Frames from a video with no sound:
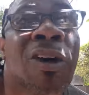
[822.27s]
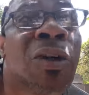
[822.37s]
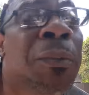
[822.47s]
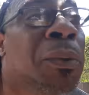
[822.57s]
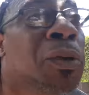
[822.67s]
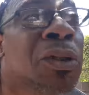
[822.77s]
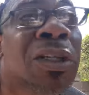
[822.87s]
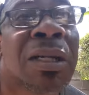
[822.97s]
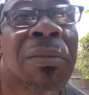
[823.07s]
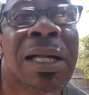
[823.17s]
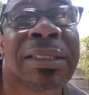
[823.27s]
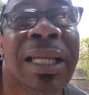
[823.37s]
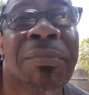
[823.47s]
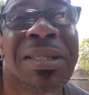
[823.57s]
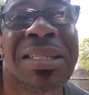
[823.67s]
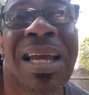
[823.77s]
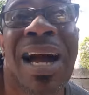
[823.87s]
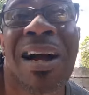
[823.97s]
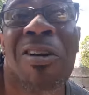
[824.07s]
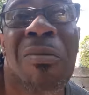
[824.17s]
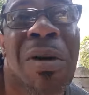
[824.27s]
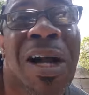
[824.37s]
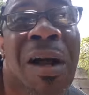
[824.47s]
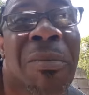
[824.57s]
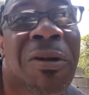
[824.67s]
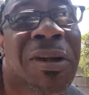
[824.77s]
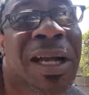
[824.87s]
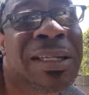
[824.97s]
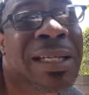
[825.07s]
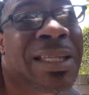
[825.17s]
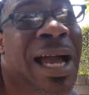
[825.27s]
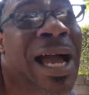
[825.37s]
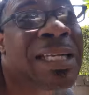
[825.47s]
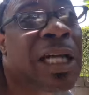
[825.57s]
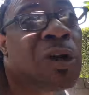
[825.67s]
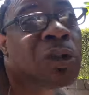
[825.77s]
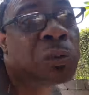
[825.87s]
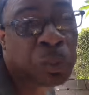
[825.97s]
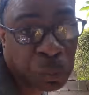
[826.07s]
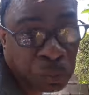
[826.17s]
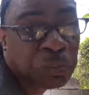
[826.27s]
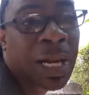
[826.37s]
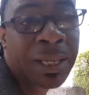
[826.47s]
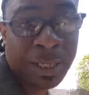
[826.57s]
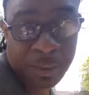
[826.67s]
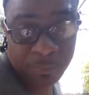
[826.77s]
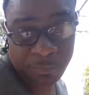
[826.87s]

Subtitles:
I wanna put down the man, say him can't come back to America, not on nobody.